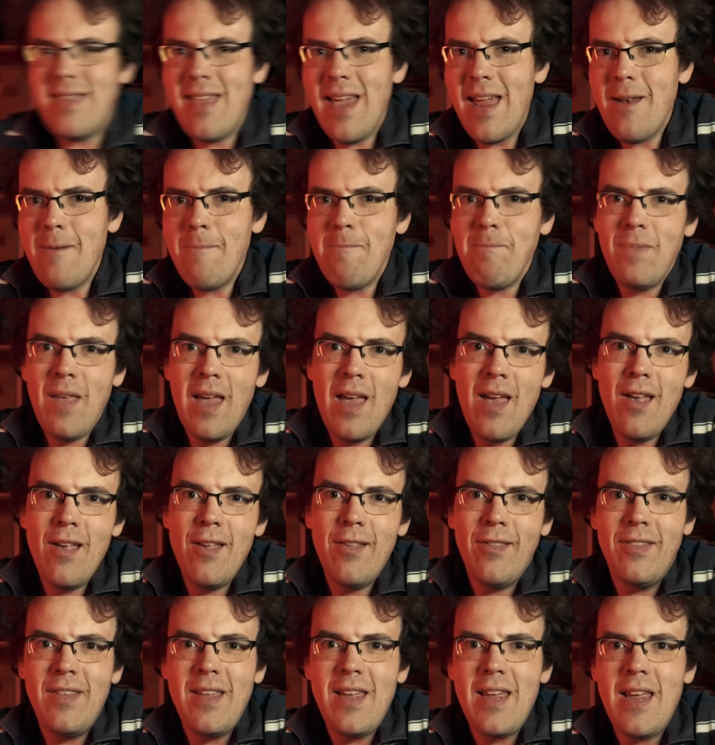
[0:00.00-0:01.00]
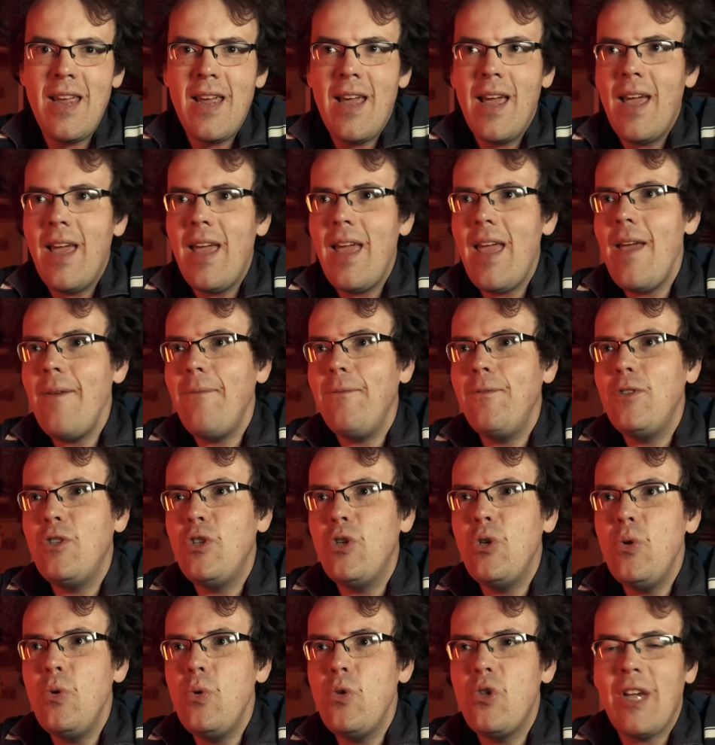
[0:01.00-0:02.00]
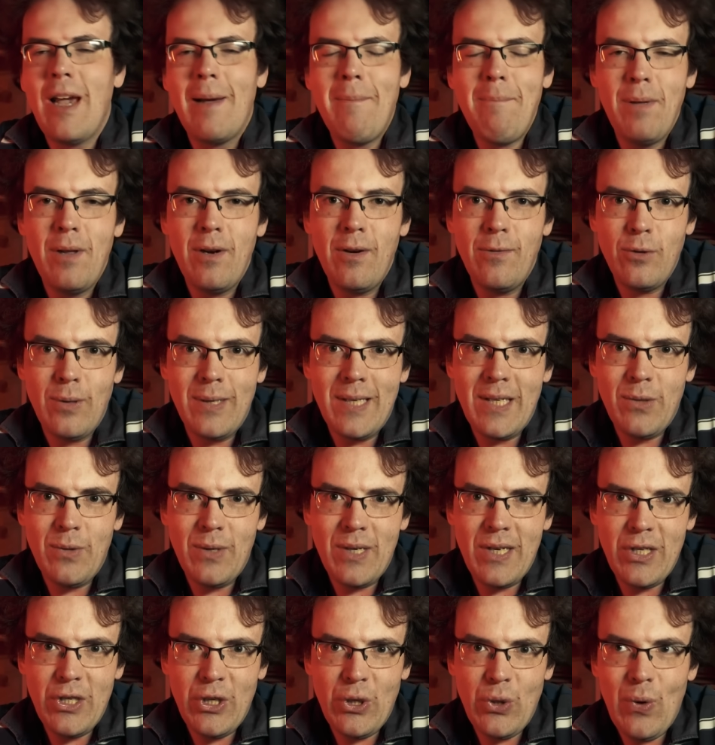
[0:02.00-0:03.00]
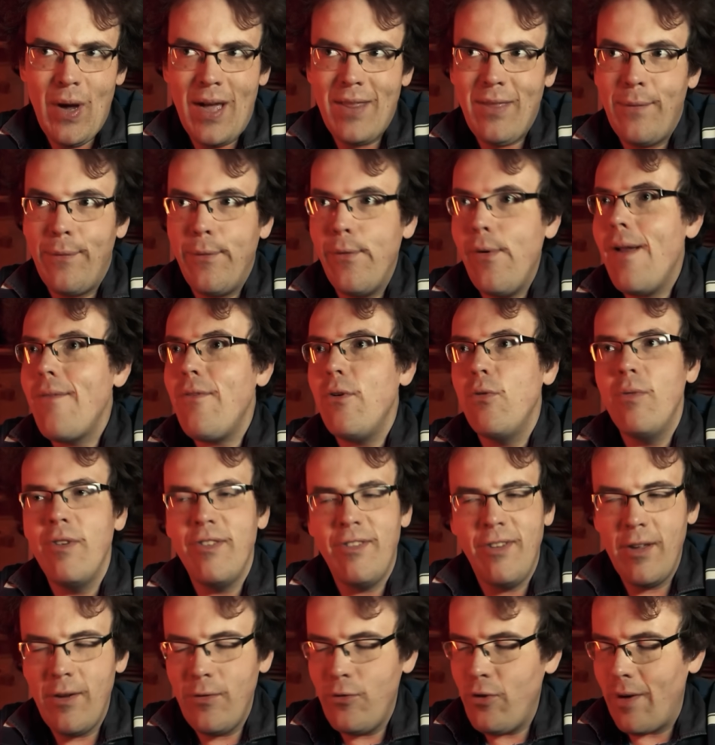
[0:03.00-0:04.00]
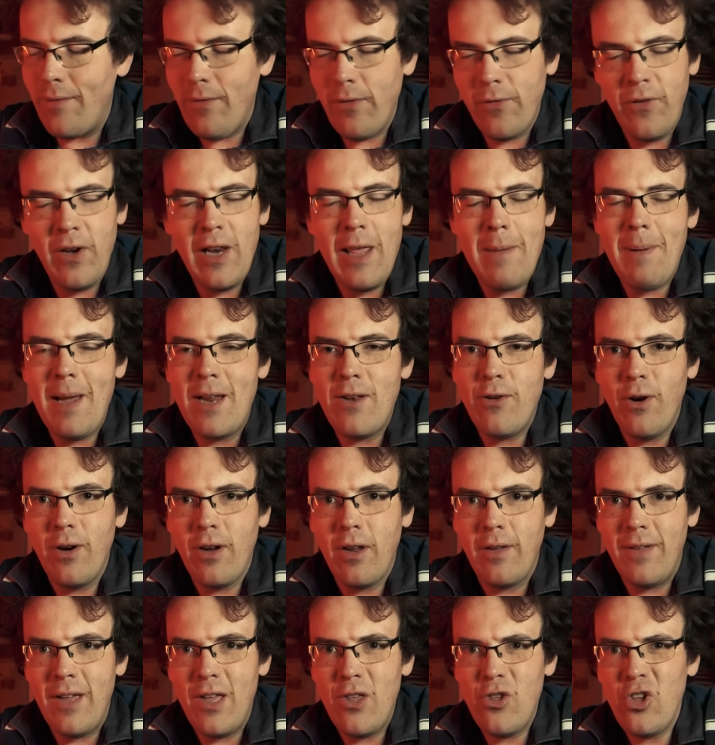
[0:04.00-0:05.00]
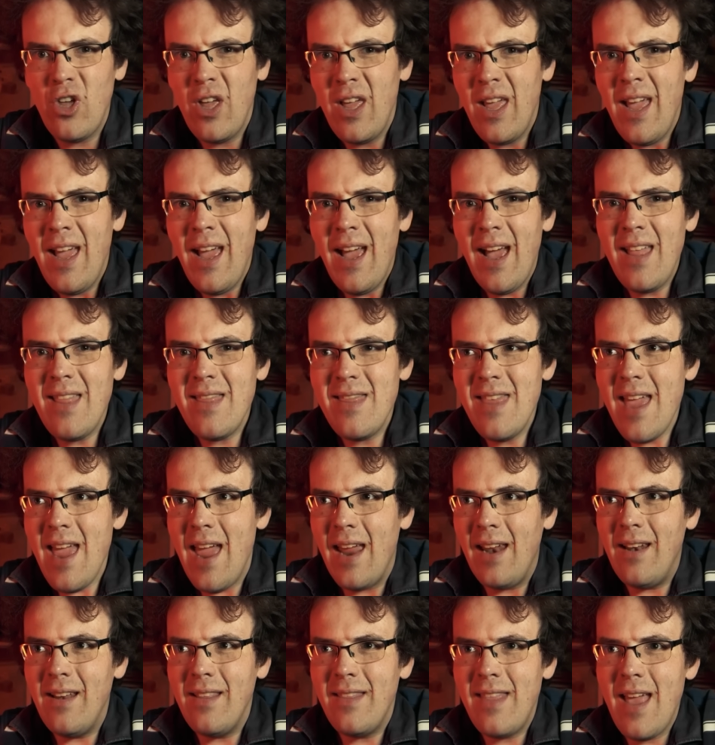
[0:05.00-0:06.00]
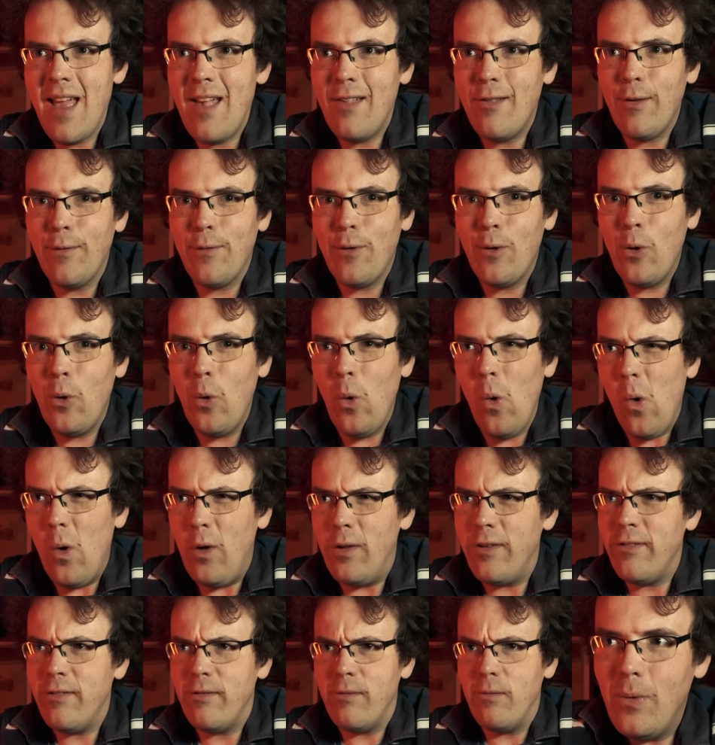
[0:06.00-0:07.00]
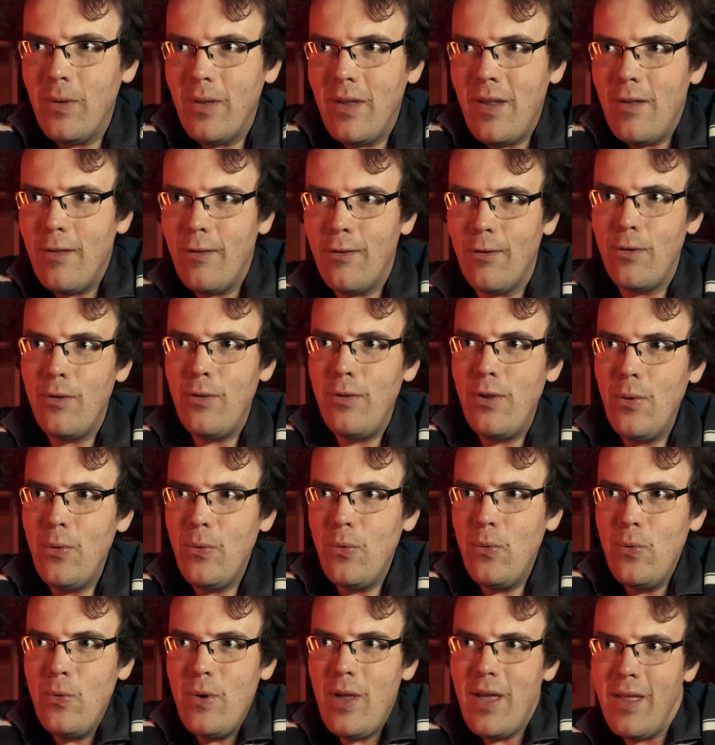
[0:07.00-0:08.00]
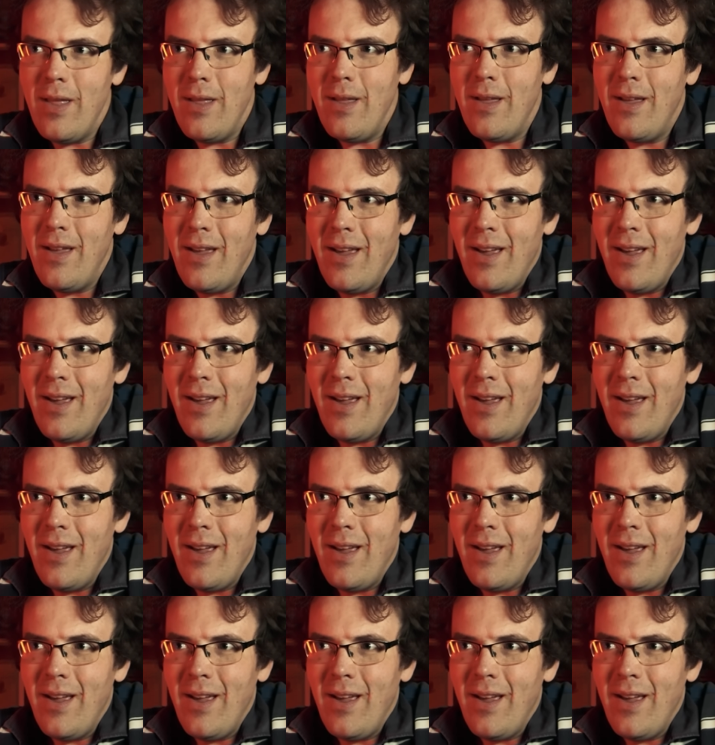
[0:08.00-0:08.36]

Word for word: And then there's the F2 champion of 2022 and the forever reserve driver Felipe Drugovich. And then there's, of course, Yuki Tsunoda.